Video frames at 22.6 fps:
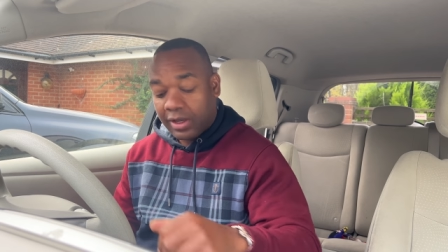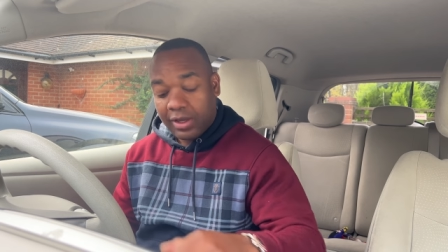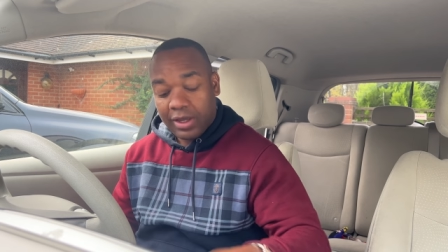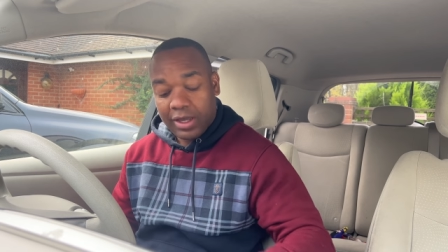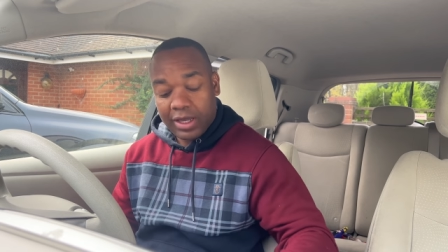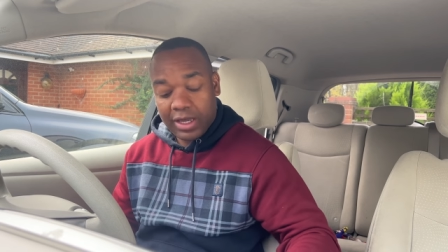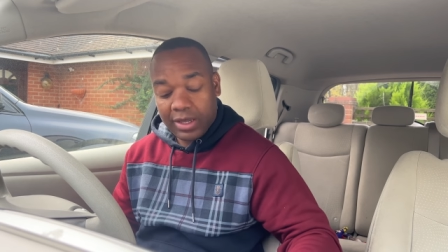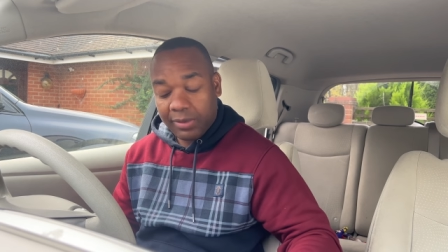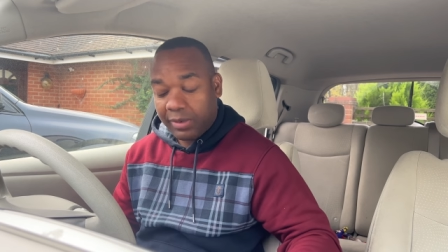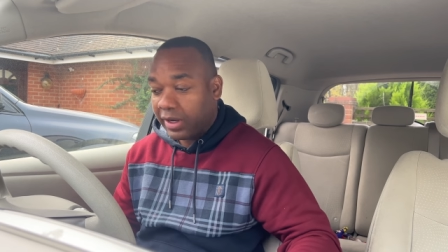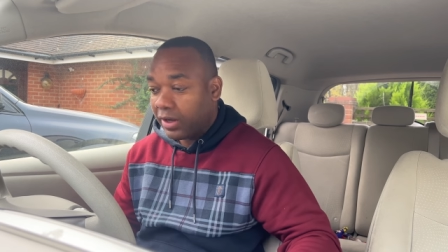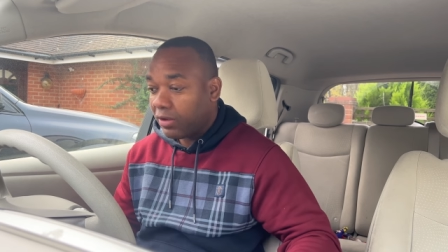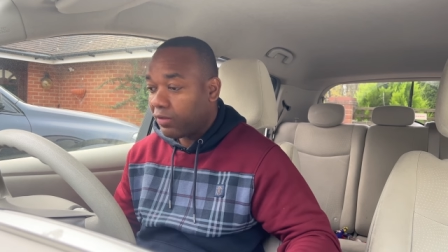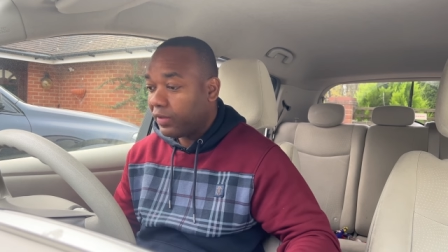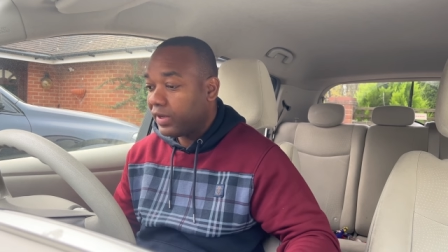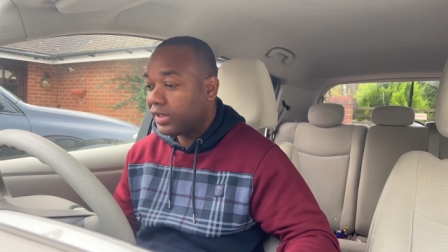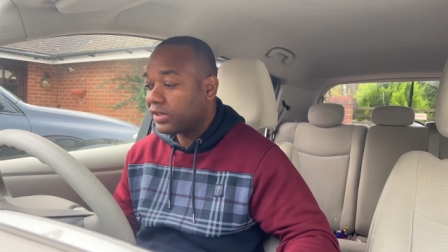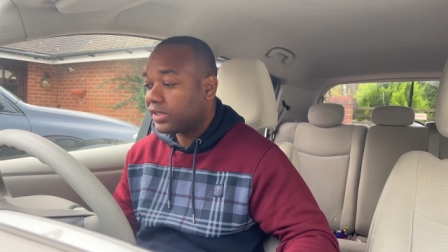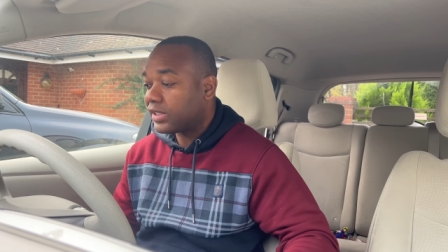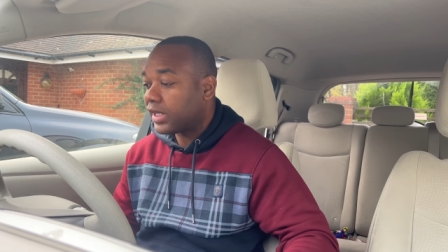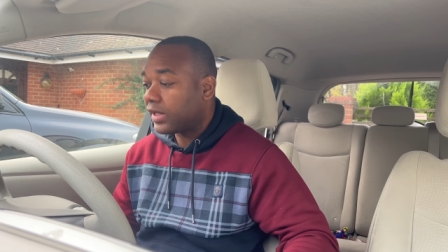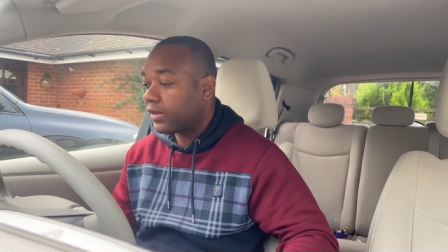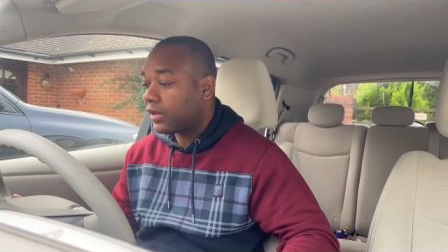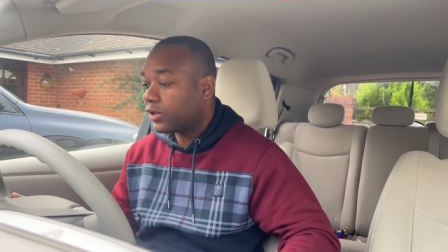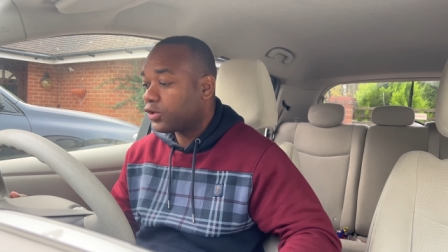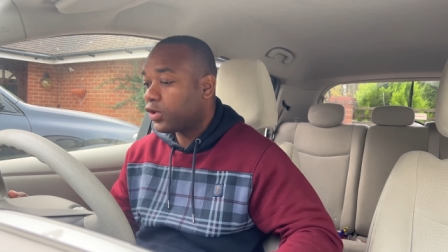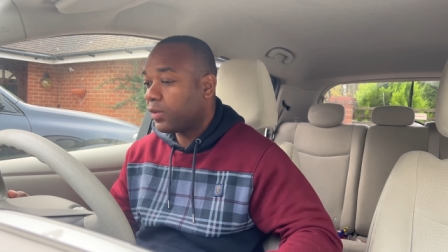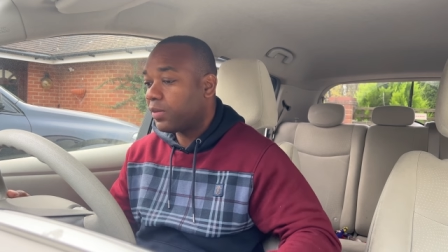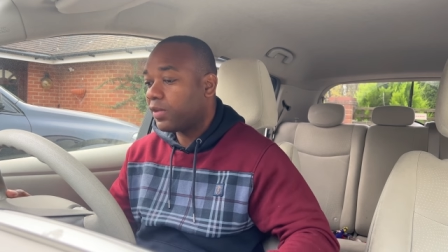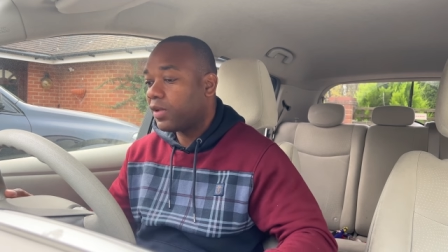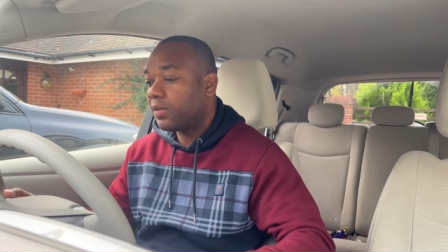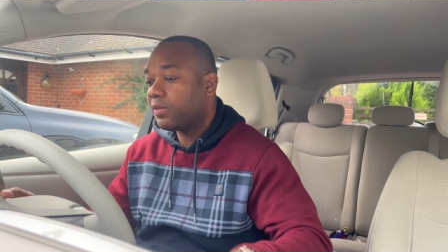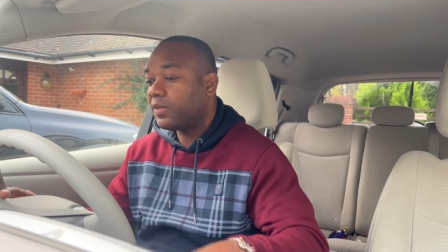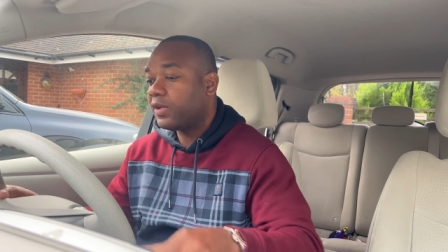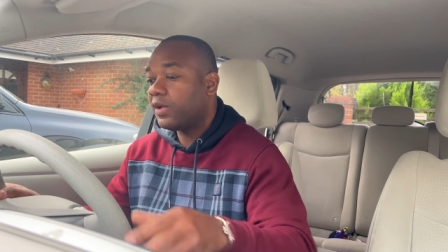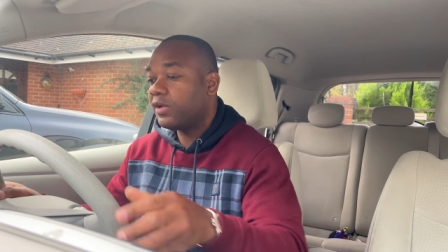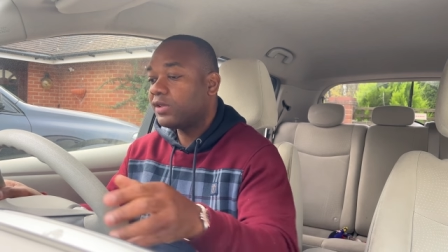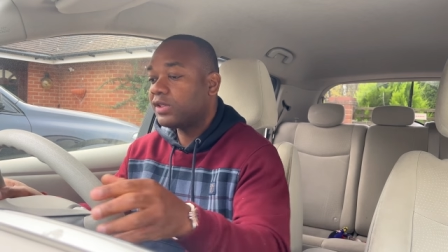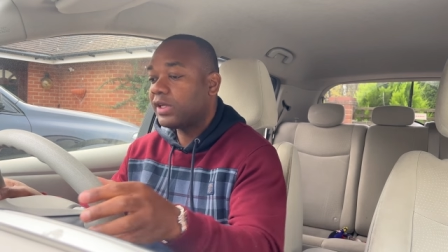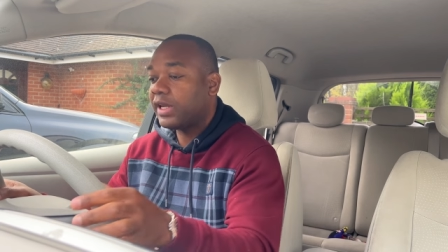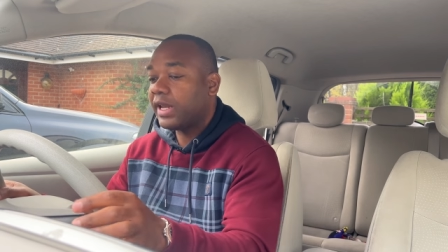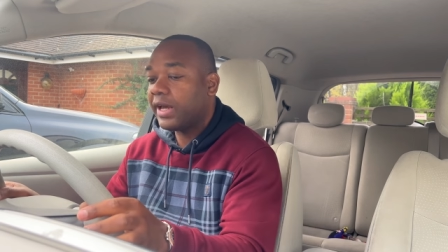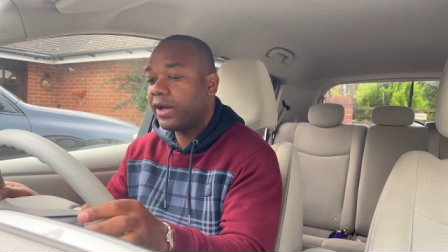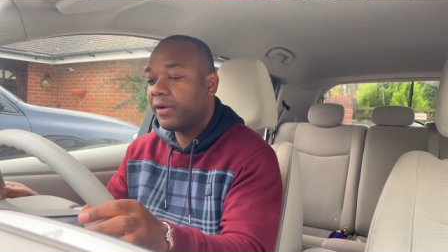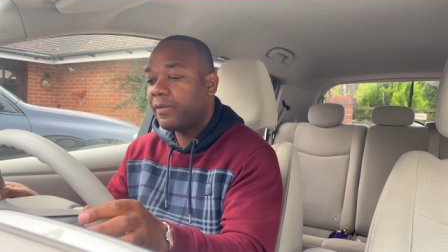I'm gonna reset the trip
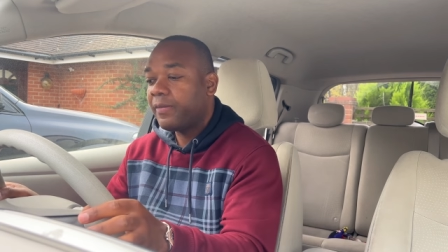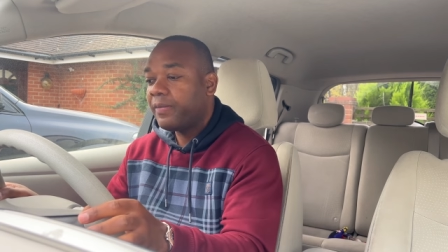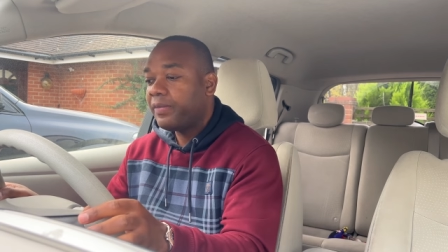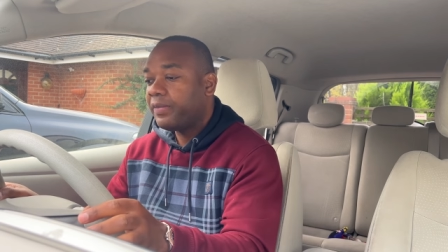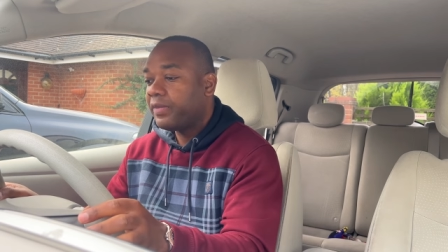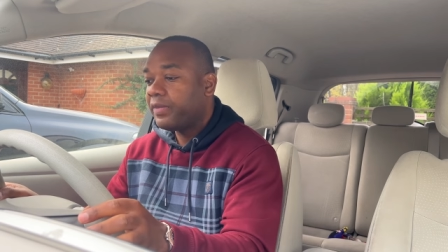computer now